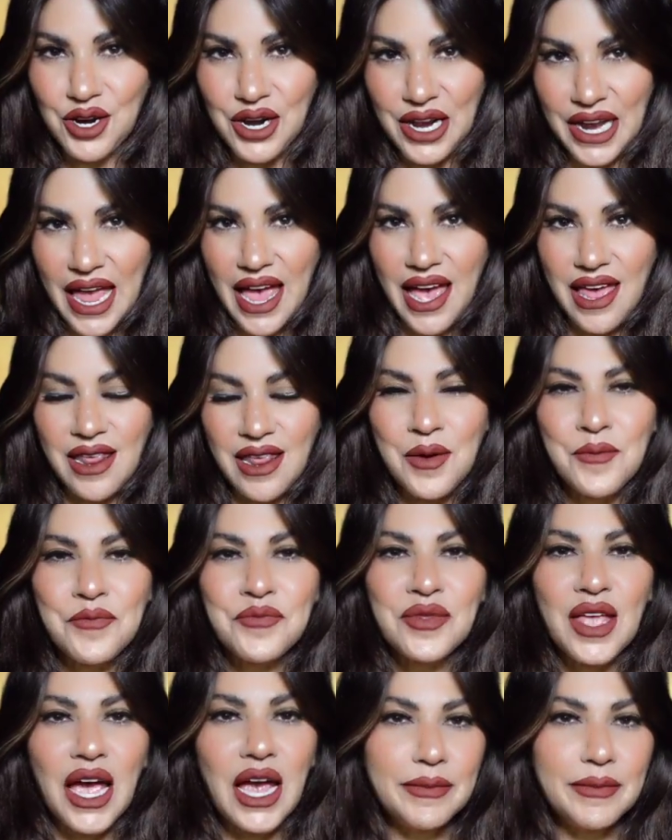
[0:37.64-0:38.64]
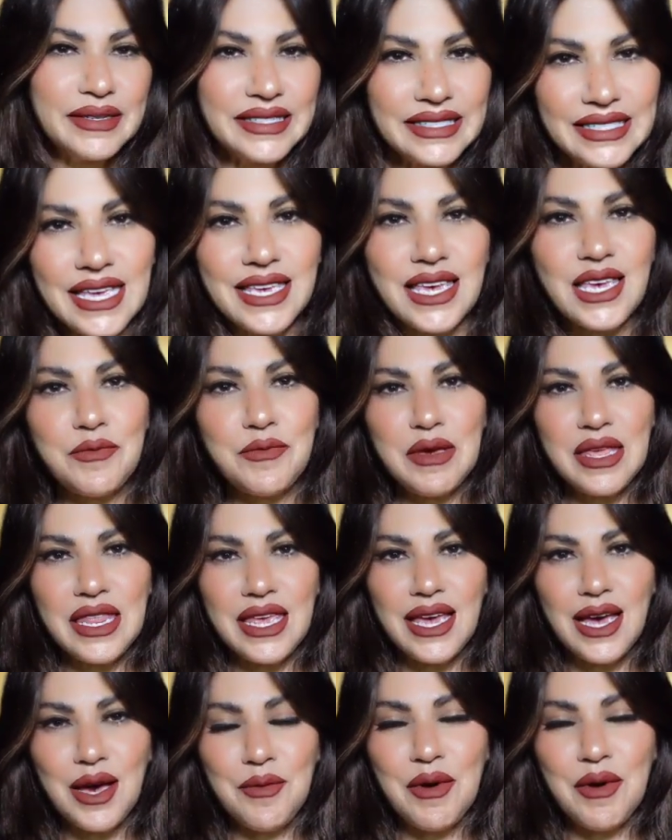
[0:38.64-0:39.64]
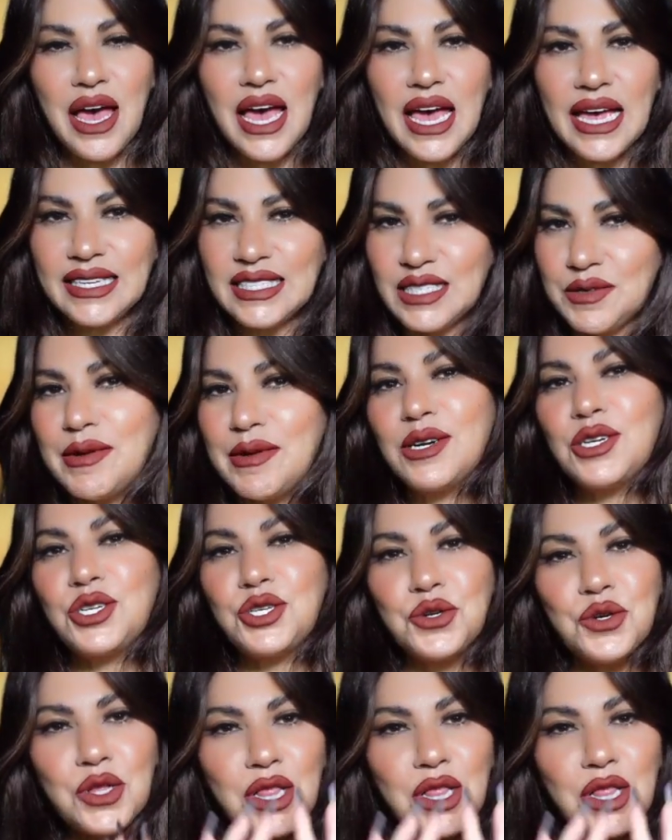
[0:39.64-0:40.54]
Arket. I'm a psychic medium, a spiritual